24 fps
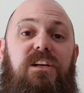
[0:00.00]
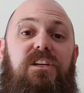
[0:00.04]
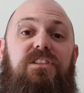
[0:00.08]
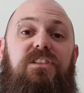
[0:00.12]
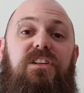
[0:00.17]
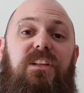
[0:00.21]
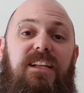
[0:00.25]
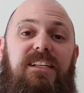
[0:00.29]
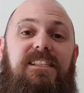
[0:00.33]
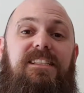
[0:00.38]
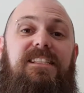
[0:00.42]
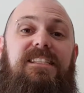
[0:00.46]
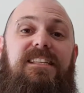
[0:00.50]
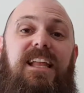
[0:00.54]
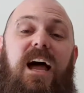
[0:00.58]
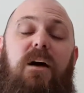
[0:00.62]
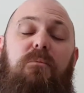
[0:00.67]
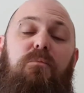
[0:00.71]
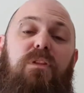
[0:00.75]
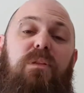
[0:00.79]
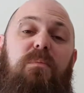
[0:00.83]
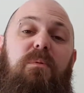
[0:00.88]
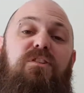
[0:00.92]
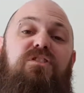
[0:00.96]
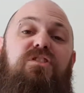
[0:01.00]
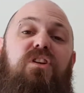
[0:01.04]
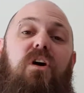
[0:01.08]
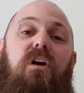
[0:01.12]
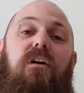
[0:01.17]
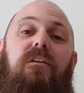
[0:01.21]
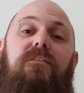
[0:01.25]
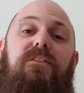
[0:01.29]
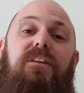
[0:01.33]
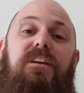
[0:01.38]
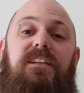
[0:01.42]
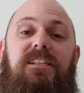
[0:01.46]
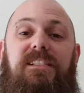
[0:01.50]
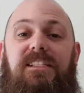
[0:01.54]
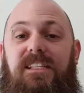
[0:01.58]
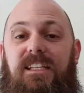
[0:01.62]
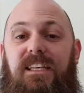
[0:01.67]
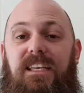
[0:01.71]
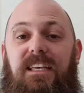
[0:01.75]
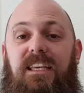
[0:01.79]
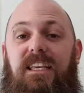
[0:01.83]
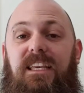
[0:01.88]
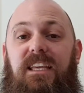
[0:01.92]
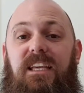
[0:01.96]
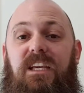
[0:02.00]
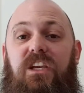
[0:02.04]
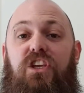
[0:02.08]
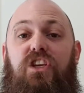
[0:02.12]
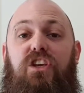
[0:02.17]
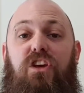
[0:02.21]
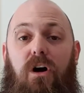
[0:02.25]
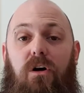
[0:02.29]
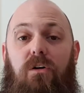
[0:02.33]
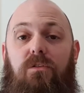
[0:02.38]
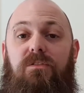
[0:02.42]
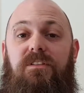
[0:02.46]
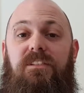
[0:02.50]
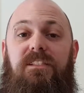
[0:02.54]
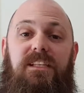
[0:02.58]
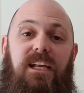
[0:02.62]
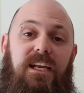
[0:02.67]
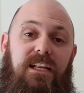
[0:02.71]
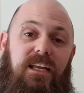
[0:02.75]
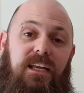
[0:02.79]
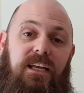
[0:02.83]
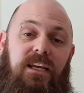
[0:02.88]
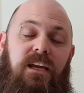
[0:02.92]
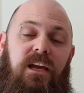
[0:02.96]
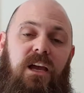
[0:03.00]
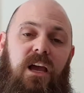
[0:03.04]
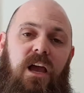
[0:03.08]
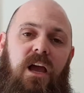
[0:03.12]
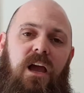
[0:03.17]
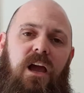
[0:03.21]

So let's start with the most obvious thing here, goal setting.